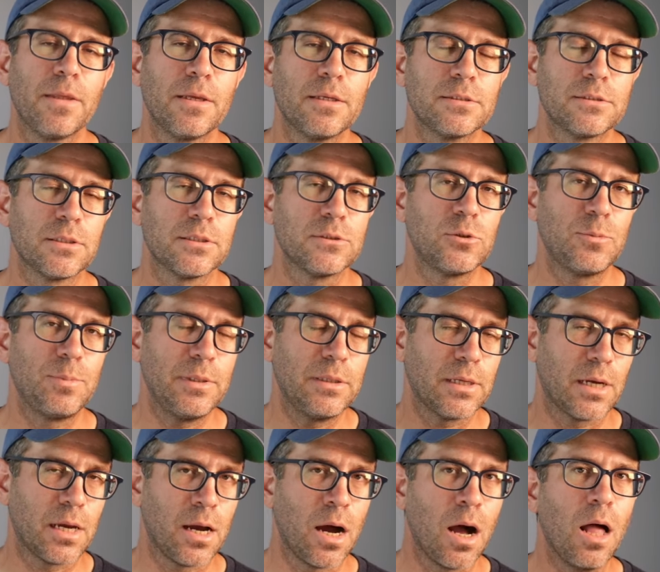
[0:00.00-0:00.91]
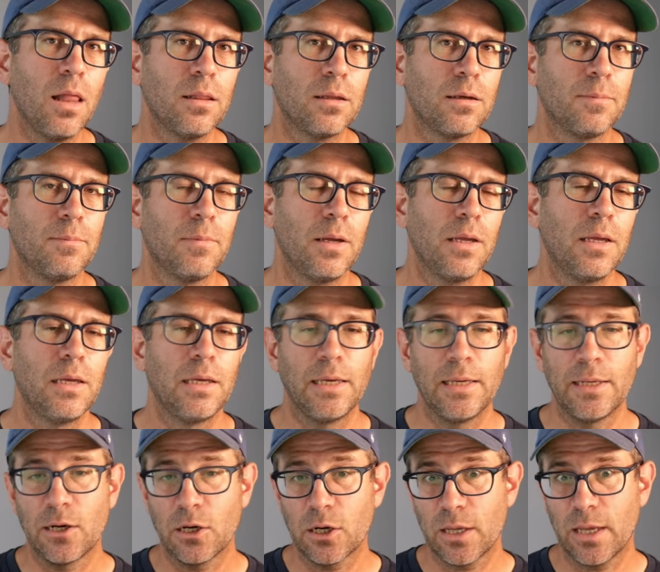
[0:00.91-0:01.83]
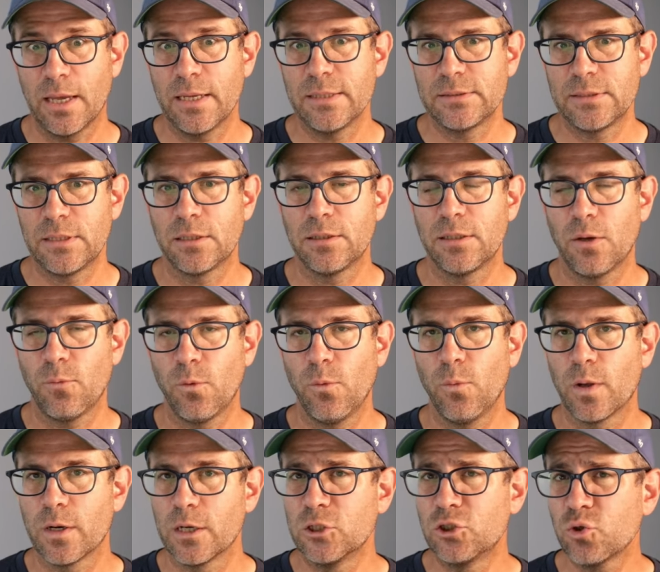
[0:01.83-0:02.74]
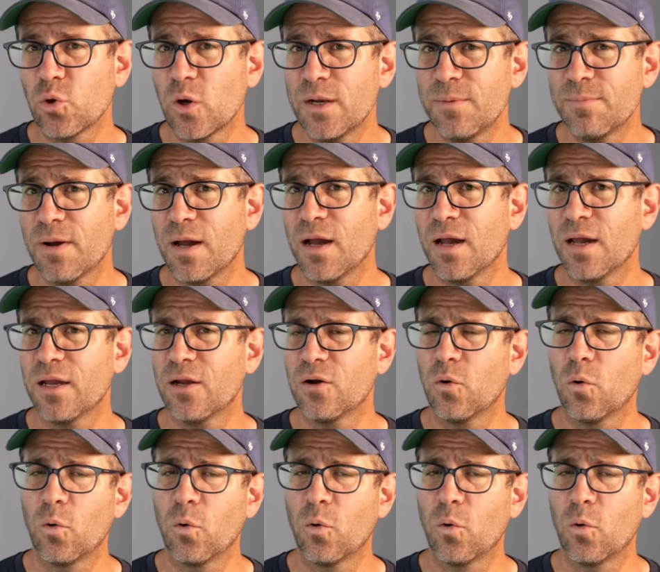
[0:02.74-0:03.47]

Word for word: So this would be the column in our case here that we want to join by